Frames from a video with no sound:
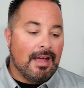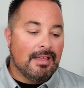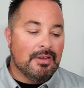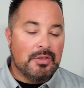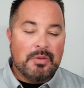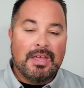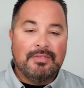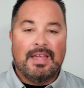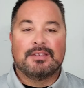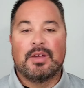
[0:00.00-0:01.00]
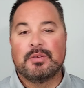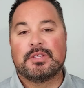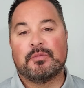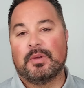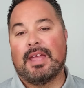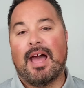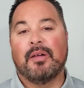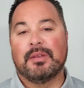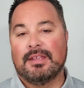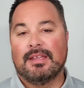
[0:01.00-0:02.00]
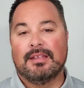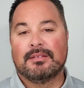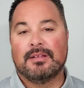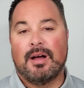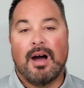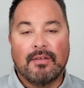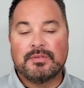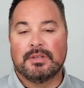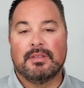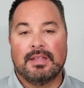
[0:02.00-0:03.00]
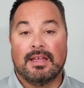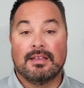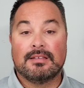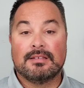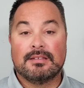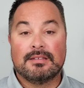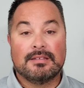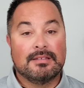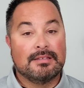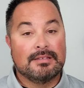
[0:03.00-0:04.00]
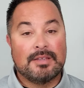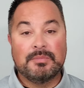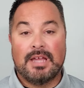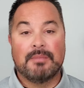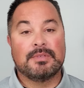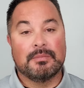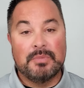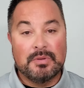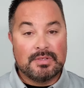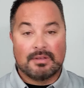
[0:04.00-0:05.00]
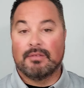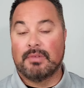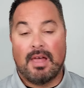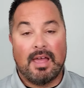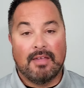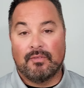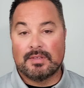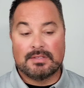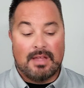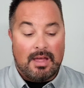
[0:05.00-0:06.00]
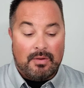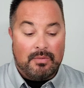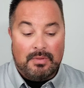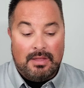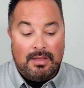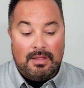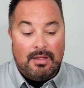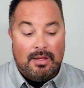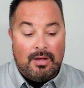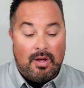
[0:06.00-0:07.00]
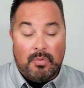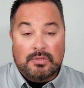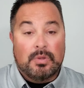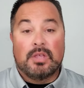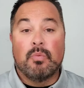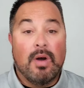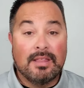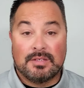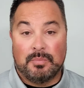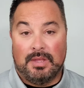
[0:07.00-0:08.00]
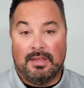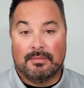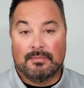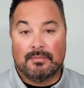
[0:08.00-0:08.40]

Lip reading: you know, you get that dose of reality often that sometimes the music of life is not always what you want it to be.